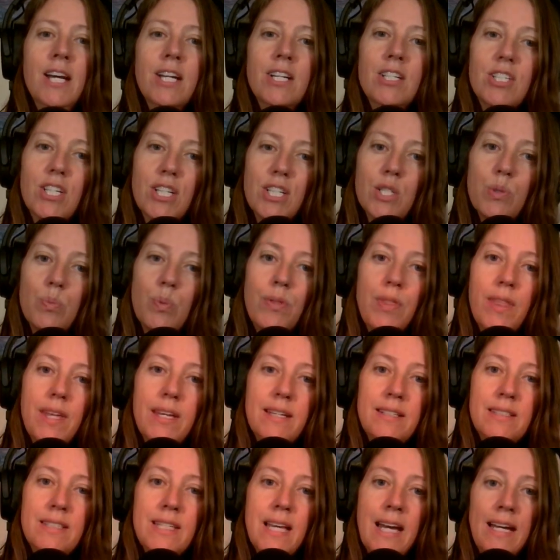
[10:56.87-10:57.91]
just with the
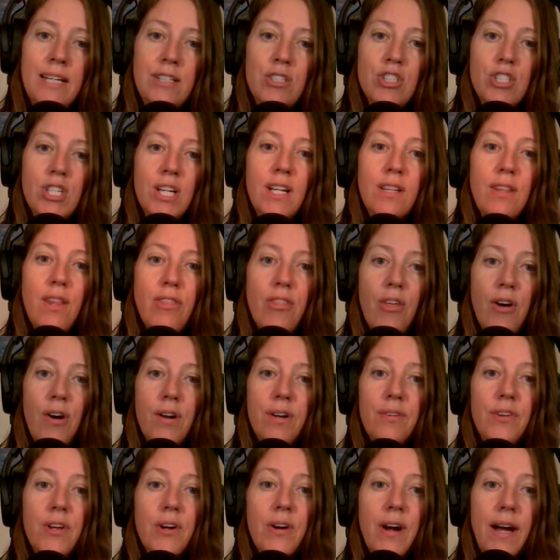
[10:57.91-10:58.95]
intention and the thought
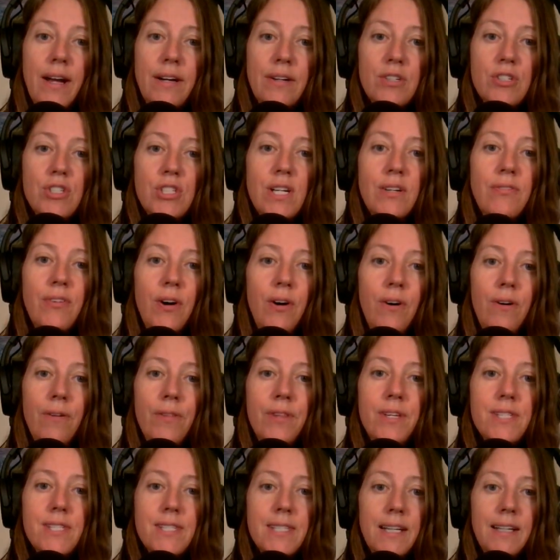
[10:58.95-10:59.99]
of your energy, of all of a
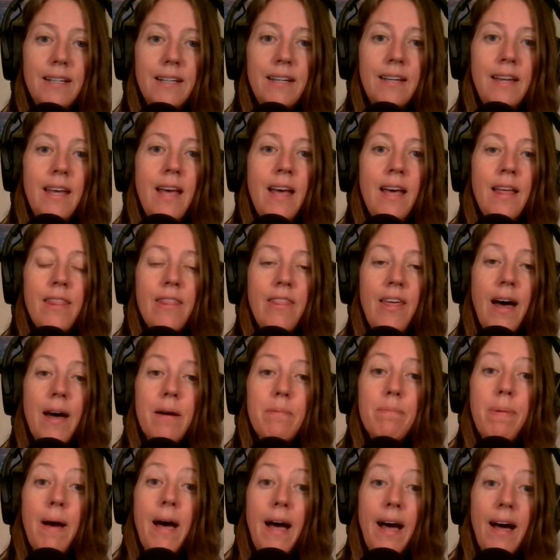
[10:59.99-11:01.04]
sudden that
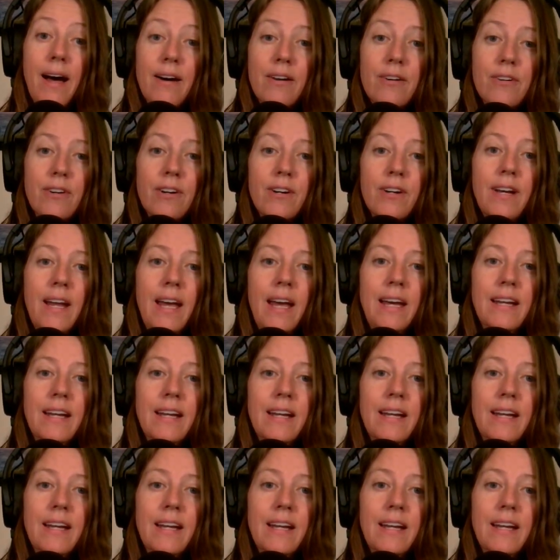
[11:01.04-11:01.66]
pattern and